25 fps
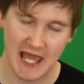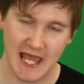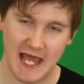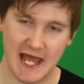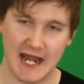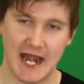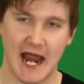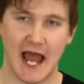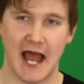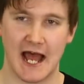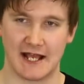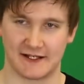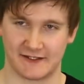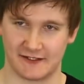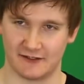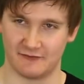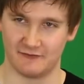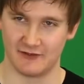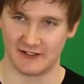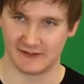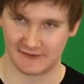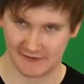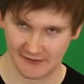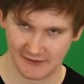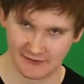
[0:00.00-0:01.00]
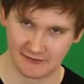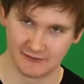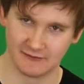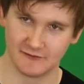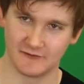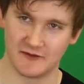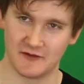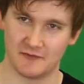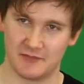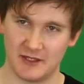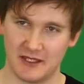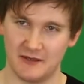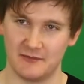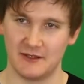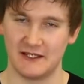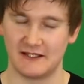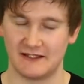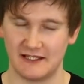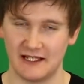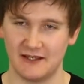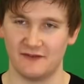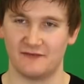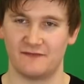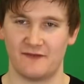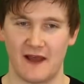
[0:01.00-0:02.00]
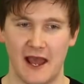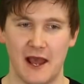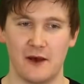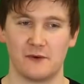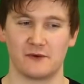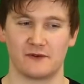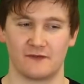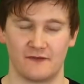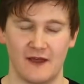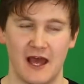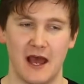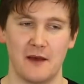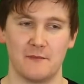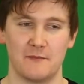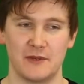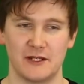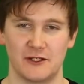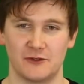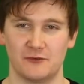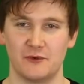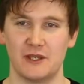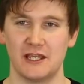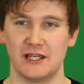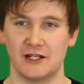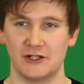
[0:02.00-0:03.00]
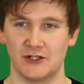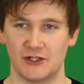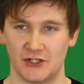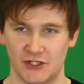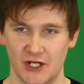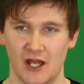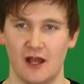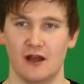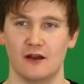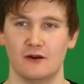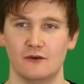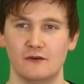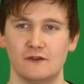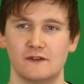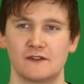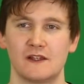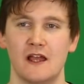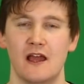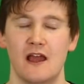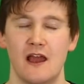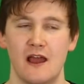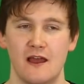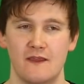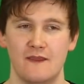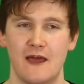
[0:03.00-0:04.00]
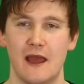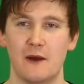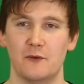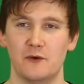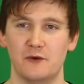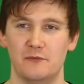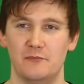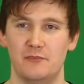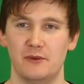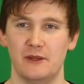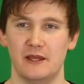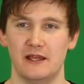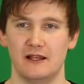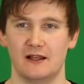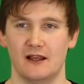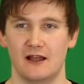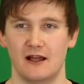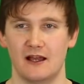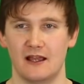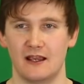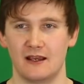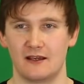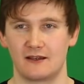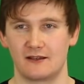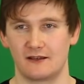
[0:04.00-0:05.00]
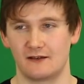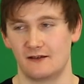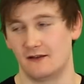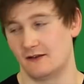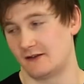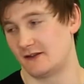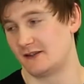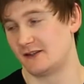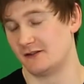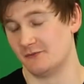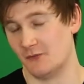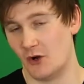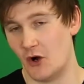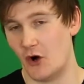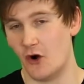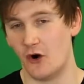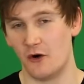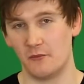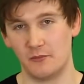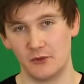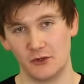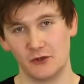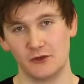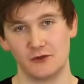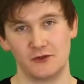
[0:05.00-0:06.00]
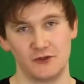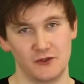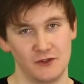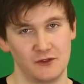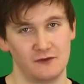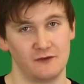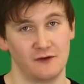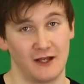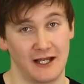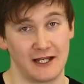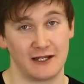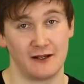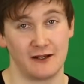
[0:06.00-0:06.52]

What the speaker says: And as a result, the BBC found that between shows, there would be like a small but like,